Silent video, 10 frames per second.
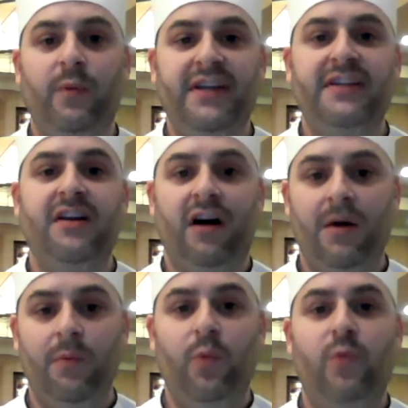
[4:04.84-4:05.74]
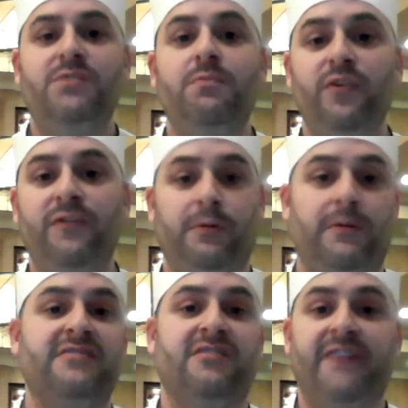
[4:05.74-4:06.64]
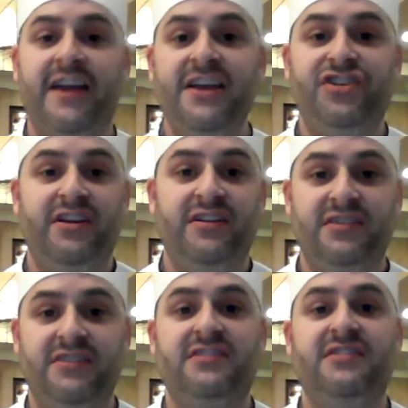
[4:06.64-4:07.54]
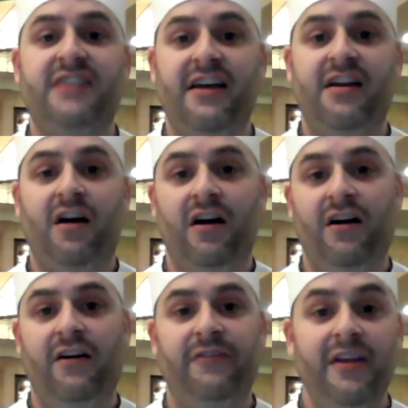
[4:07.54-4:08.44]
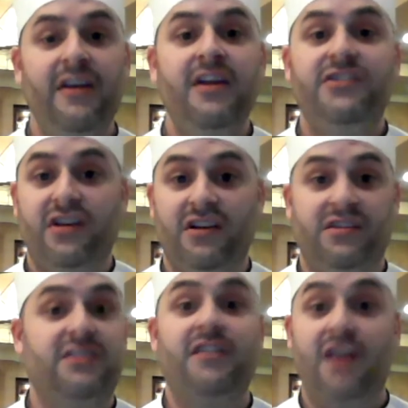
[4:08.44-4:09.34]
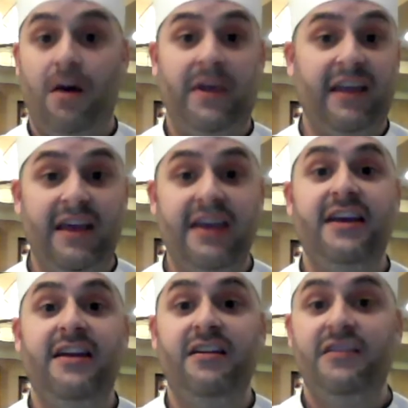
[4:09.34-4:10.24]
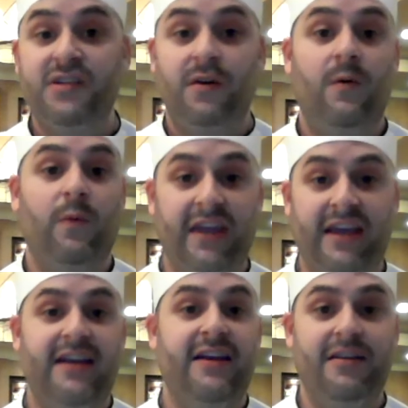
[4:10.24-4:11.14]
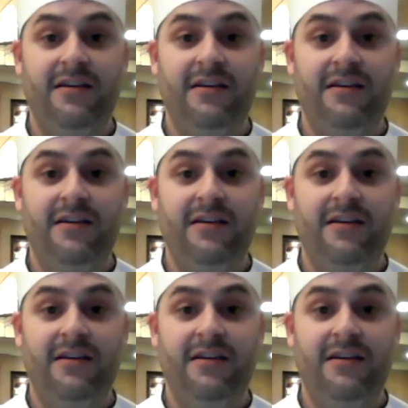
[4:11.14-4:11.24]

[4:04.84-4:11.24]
We move to reservations instead of just coming in, so we can,